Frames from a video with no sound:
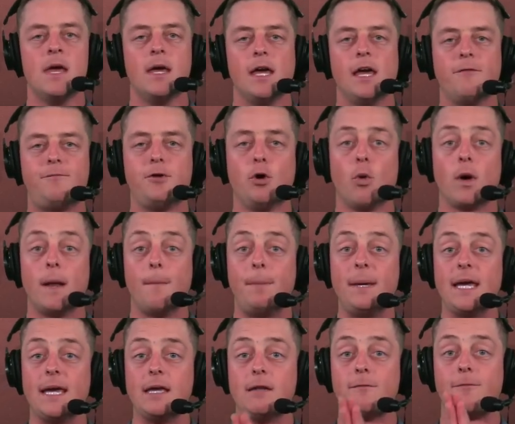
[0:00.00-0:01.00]
If you want to
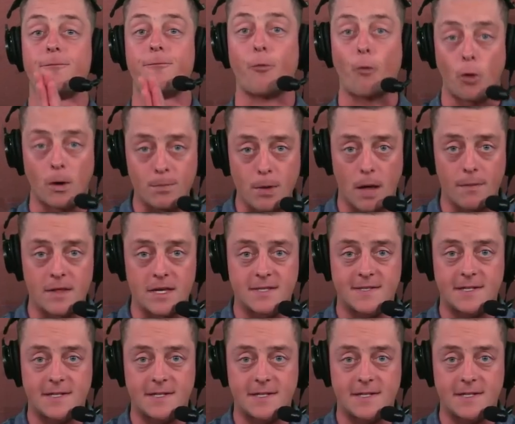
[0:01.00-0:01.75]
be informed on this